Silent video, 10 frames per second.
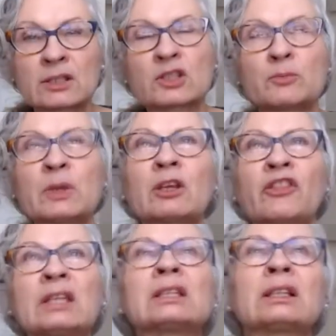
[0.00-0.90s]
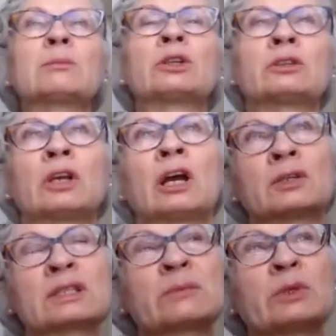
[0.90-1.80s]
to speak authentically about our
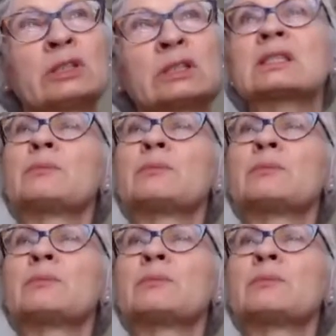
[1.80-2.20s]
experience,